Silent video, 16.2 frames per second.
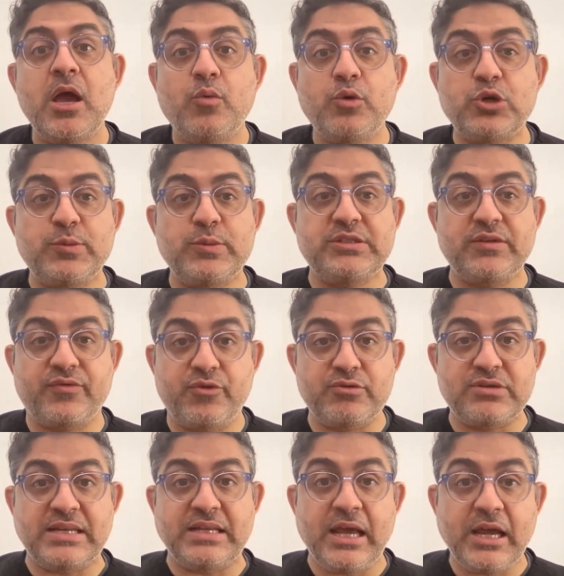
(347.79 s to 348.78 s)
which means if
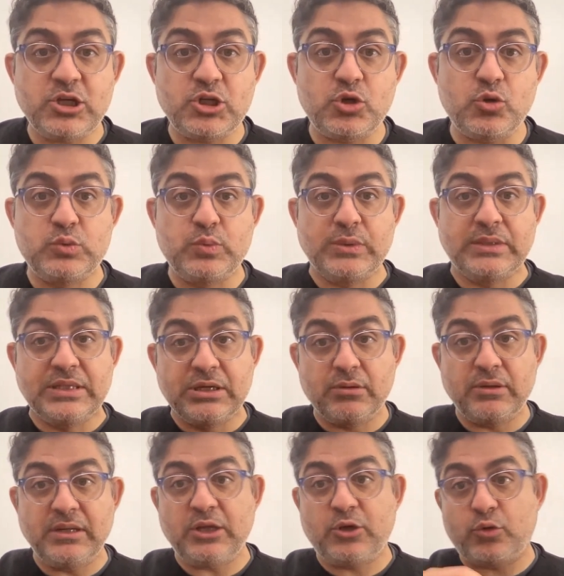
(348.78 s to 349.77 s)
there's any issues, we
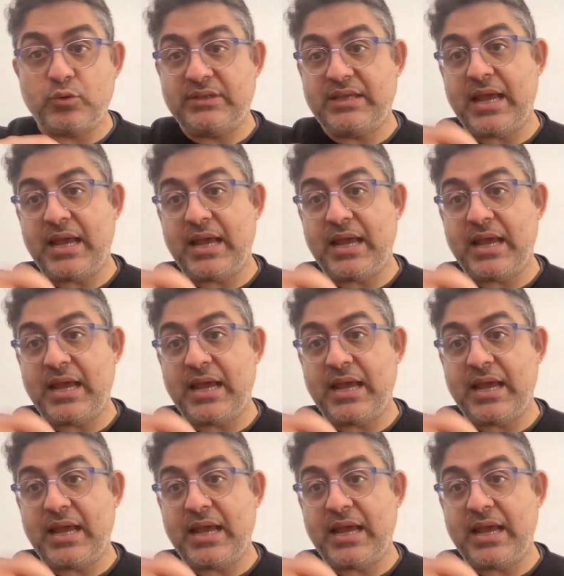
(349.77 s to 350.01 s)
literally could